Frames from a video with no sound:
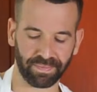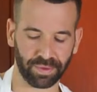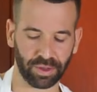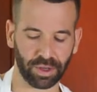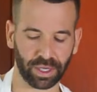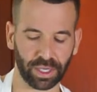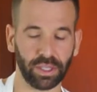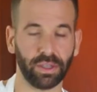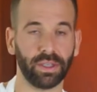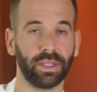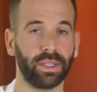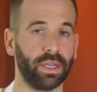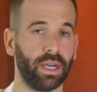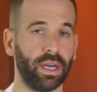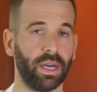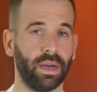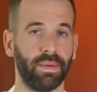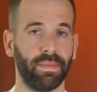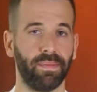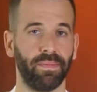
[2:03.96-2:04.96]
You can use
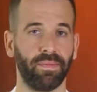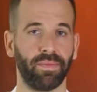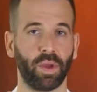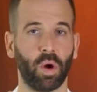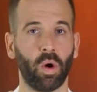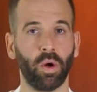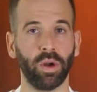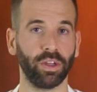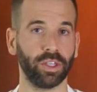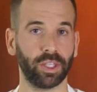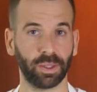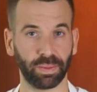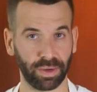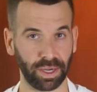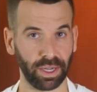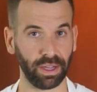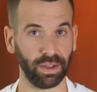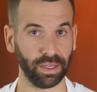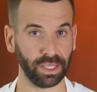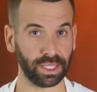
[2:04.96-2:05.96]
oil
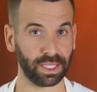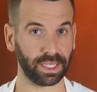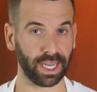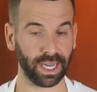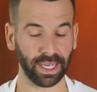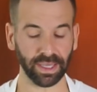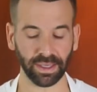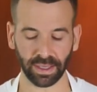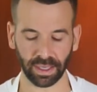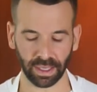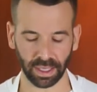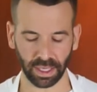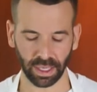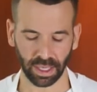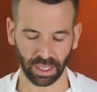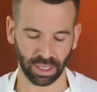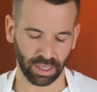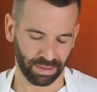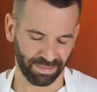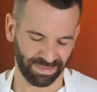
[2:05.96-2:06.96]
spray instead,
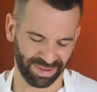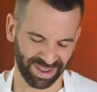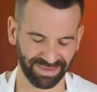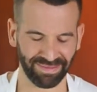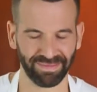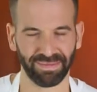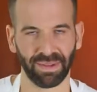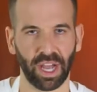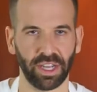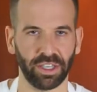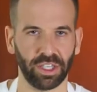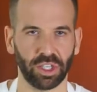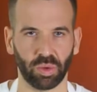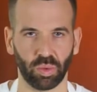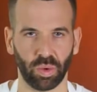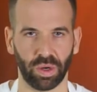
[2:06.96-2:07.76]
but I just